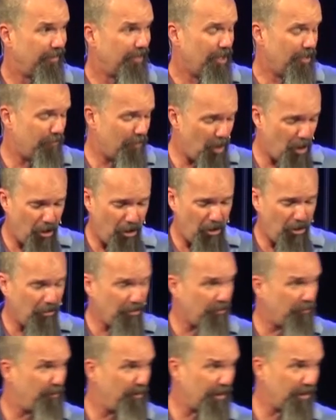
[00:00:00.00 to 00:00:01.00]
of all
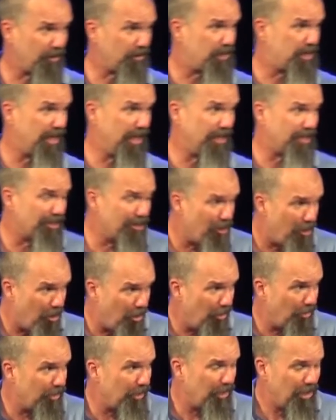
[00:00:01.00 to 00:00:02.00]
the Pharisees and
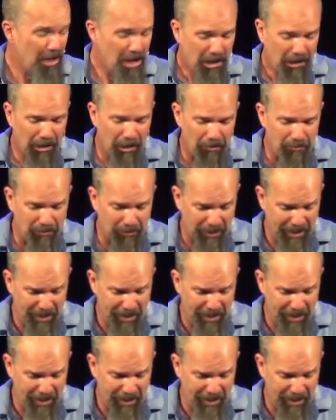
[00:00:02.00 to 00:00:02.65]
all the local